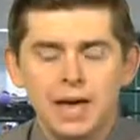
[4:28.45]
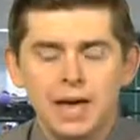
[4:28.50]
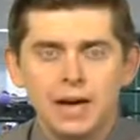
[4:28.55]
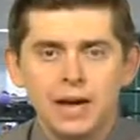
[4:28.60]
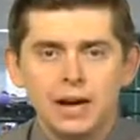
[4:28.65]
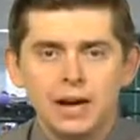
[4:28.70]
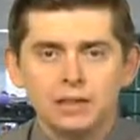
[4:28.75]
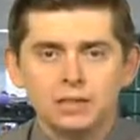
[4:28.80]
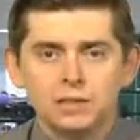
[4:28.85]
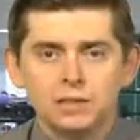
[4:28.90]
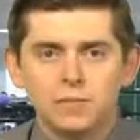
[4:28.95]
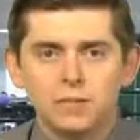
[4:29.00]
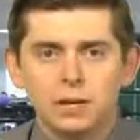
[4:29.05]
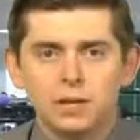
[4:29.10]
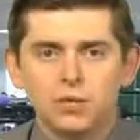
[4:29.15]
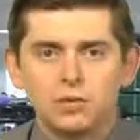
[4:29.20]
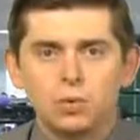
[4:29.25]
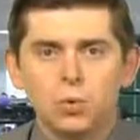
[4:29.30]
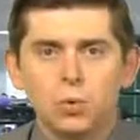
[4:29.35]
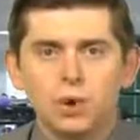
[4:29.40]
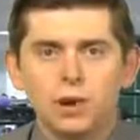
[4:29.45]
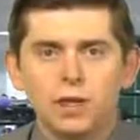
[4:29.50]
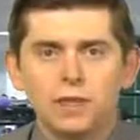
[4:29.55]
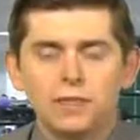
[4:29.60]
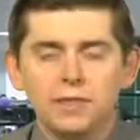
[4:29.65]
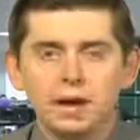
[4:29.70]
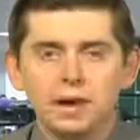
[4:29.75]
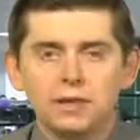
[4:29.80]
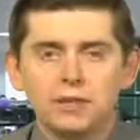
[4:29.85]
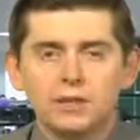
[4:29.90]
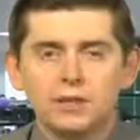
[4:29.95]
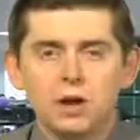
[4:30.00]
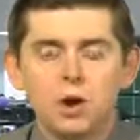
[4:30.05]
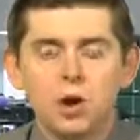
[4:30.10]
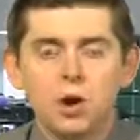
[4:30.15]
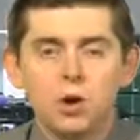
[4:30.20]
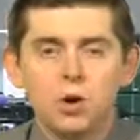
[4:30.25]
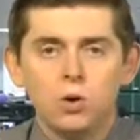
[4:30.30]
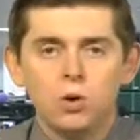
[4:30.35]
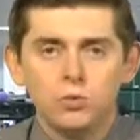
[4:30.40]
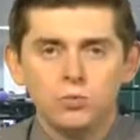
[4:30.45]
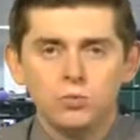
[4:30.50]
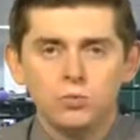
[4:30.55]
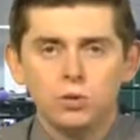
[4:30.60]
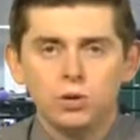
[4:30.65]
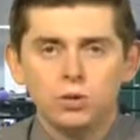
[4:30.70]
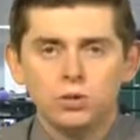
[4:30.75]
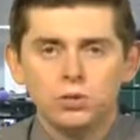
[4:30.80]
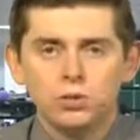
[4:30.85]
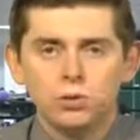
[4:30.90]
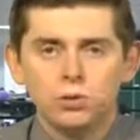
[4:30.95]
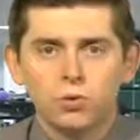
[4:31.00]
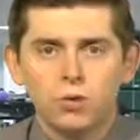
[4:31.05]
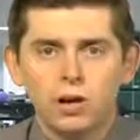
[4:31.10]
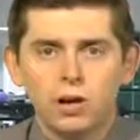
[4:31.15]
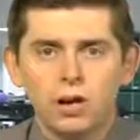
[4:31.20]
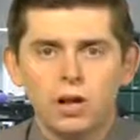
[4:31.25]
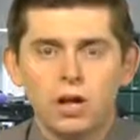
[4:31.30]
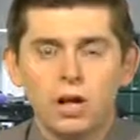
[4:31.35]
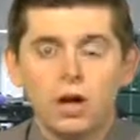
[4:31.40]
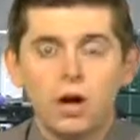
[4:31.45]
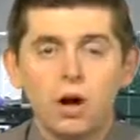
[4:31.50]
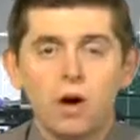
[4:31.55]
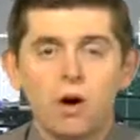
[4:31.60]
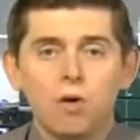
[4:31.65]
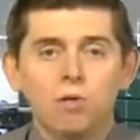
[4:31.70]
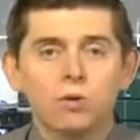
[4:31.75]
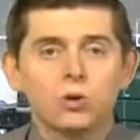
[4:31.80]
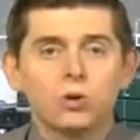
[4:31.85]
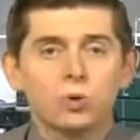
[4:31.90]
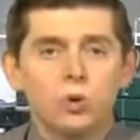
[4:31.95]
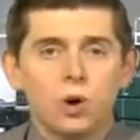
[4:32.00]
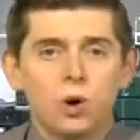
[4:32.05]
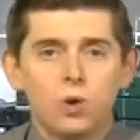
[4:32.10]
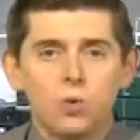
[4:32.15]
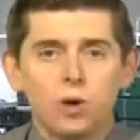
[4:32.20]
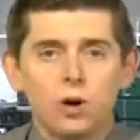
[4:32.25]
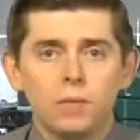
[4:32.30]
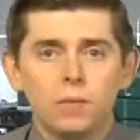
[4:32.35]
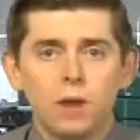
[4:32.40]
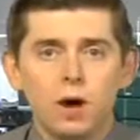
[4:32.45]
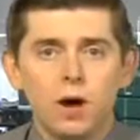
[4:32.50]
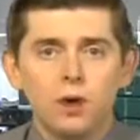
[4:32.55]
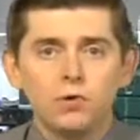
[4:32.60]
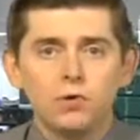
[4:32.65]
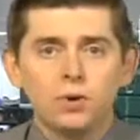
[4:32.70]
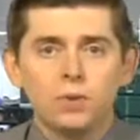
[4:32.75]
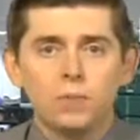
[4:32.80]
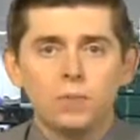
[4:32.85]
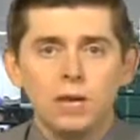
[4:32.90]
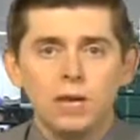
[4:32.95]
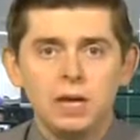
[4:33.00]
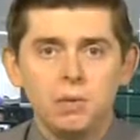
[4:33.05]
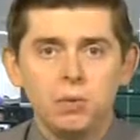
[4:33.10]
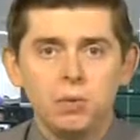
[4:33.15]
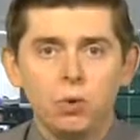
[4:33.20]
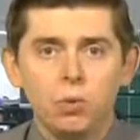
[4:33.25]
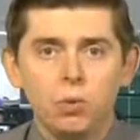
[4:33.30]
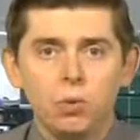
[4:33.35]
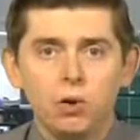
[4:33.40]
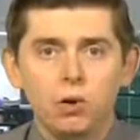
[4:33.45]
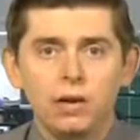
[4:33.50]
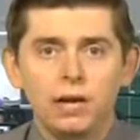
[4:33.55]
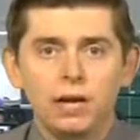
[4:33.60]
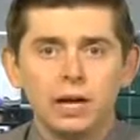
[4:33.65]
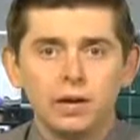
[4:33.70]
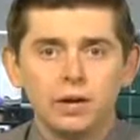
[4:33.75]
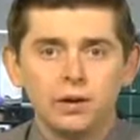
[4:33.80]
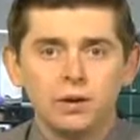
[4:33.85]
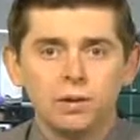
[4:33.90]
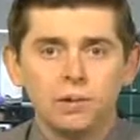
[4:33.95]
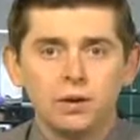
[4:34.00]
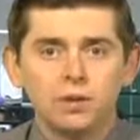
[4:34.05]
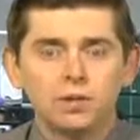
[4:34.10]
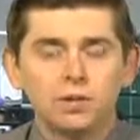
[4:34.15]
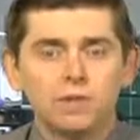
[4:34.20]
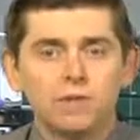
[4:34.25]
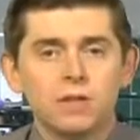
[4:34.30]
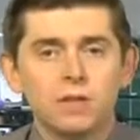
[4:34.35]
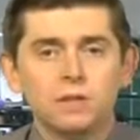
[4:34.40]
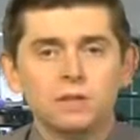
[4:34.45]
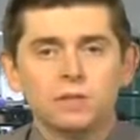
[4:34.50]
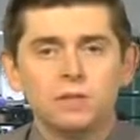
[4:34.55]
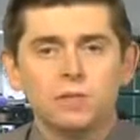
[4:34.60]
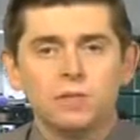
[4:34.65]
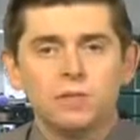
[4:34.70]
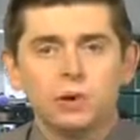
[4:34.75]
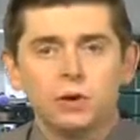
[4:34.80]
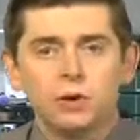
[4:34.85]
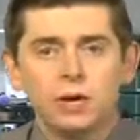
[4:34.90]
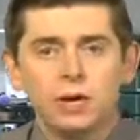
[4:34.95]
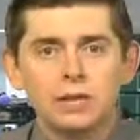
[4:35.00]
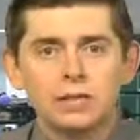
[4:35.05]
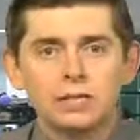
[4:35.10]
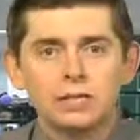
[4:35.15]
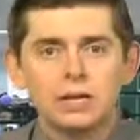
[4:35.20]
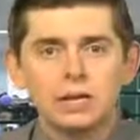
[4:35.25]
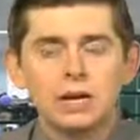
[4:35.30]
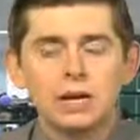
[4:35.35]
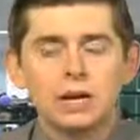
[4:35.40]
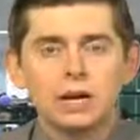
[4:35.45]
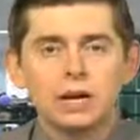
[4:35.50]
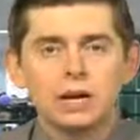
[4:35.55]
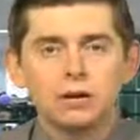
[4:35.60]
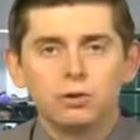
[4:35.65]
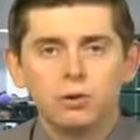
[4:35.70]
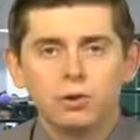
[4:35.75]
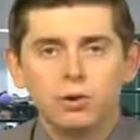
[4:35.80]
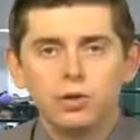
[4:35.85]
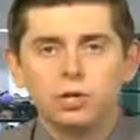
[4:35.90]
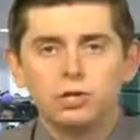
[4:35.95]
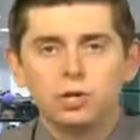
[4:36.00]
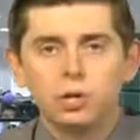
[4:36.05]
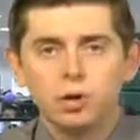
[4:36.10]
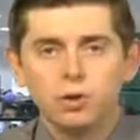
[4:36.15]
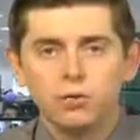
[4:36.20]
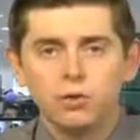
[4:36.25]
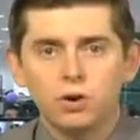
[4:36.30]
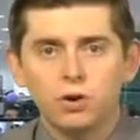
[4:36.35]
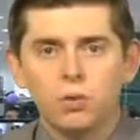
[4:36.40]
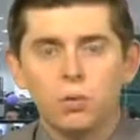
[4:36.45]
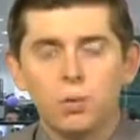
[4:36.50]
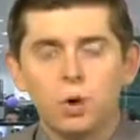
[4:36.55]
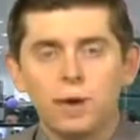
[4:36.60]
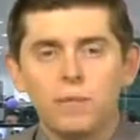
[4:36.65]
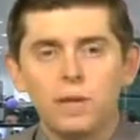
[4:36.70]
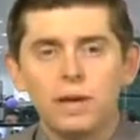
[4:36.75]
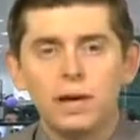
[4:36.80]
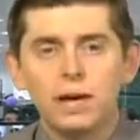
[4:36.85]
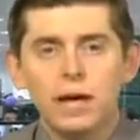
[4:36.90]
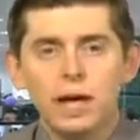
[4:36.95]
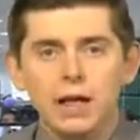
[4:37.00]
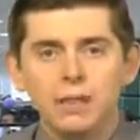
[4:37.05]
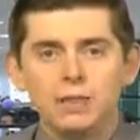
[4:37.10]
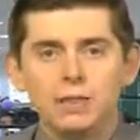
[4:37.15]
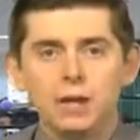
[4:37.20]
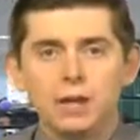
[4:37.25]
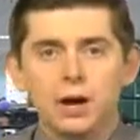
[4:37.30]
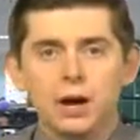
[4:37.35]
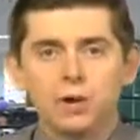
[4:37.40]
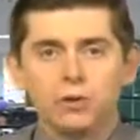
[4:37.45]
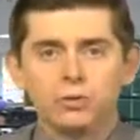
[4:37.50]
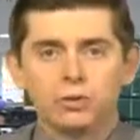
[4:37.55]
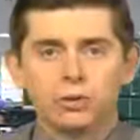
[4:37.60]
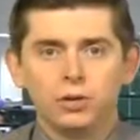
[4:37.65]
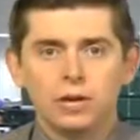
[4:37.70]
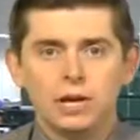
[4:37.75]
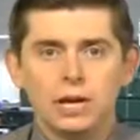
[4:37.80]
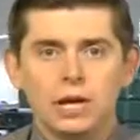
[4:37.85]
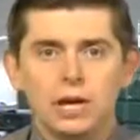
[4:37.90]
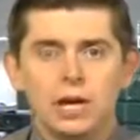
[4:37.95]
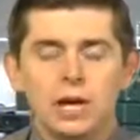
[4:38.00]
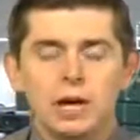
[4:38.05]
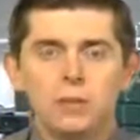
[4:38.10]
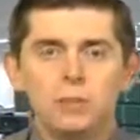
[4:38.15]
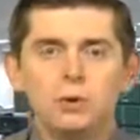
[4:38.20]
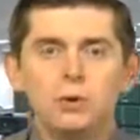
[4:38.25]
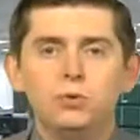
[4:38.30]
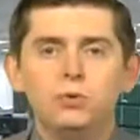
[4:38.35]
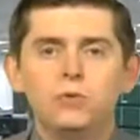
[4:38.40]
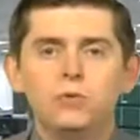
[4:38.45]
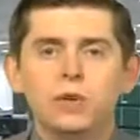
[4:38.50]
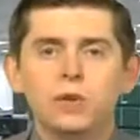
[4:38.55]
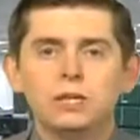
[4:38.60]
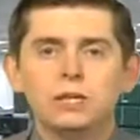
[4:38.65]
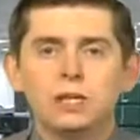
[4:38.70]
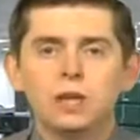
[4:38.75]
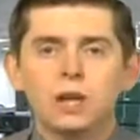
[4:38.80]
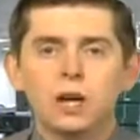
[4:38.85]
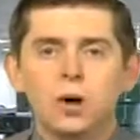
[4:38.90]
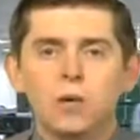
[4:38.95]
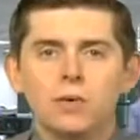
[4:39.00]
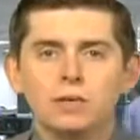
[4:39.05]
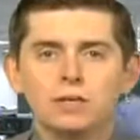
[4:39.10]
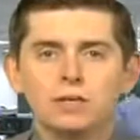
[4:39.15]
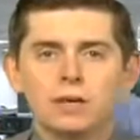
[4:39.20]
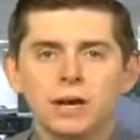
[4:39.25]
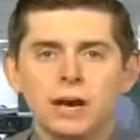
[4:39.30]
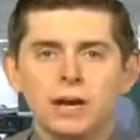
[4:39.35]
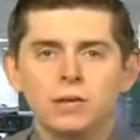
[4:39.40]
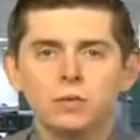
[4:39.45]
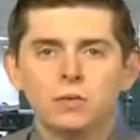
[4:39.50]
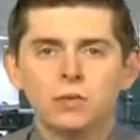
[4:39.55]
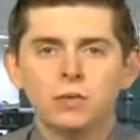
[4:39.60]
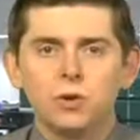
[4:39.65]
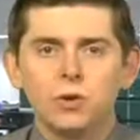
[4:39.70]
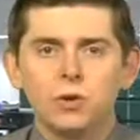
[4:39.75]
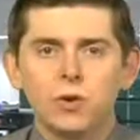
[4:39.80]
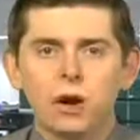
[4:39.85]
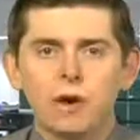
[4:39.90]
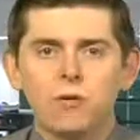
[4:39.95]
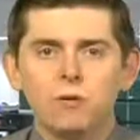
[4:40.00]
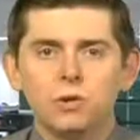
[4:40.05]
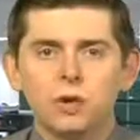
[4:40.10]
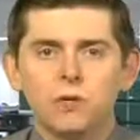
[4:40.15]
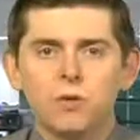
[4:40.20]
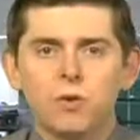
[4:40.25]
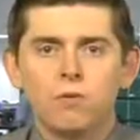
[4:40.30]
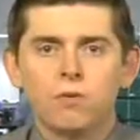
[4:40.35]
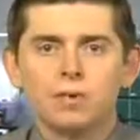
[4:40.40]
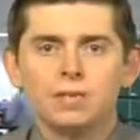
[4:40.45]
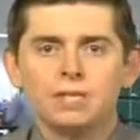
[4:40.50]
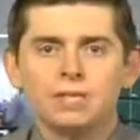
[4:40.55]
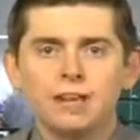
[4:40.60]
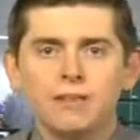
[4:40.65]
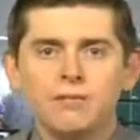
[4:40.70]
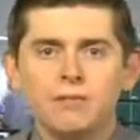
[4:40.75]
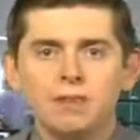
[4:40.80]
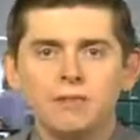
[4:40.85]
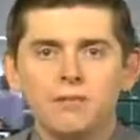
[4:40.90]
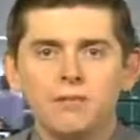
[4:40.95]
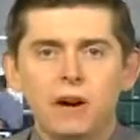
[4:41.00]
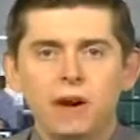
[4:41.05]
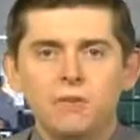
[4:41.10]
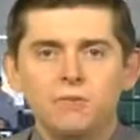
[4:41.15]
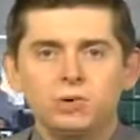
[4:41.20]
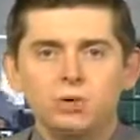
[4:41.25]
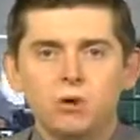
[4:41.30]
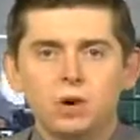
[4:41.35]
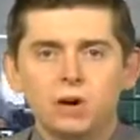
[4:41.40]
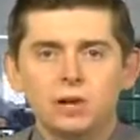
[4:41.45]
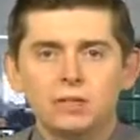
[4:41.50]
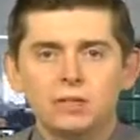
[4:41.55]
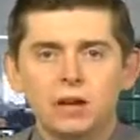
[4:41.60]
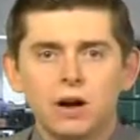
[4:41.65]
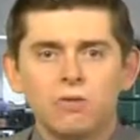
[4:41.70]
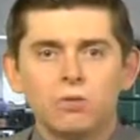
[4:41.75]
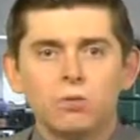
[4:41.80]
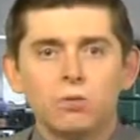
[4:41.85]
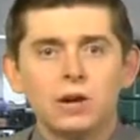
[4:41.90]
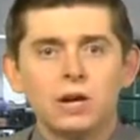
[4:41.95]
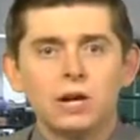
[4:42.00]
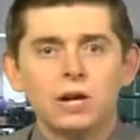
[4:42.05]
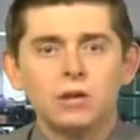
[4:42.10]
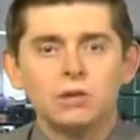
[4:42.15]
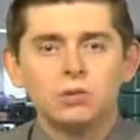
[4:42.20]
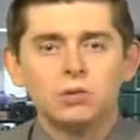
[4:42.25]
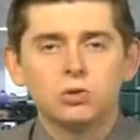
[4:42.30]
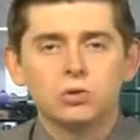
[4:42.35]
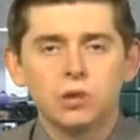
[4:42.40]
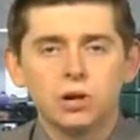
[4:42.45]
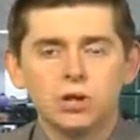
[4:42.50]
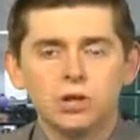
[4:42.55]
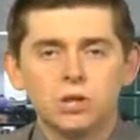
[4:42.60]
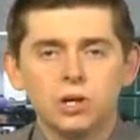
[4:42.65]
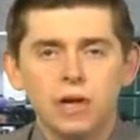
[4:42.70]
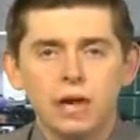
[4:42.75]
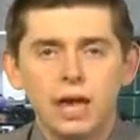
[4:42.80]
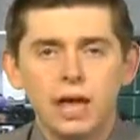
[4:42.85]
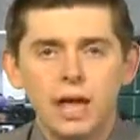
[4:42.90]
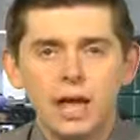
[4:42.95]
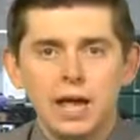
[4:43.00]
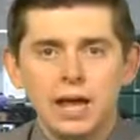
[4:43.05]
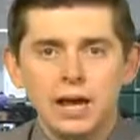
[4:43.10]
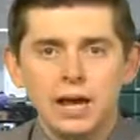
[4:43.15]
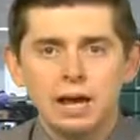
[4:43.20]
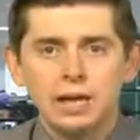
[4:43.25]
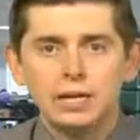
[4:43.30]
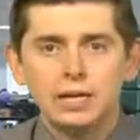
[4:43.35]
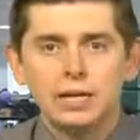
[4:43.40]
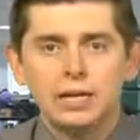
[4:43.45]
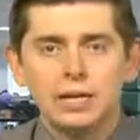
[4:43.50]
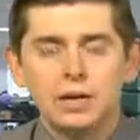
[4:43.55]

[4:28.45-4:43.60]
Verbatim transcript: An estimated 20,000 homes were destroyed. Over 2,100 people were killed, most of them civilians, including children, women, and the elderly. Moon's visit coincides with the arrival of over 75 trucks of reconstruction aid.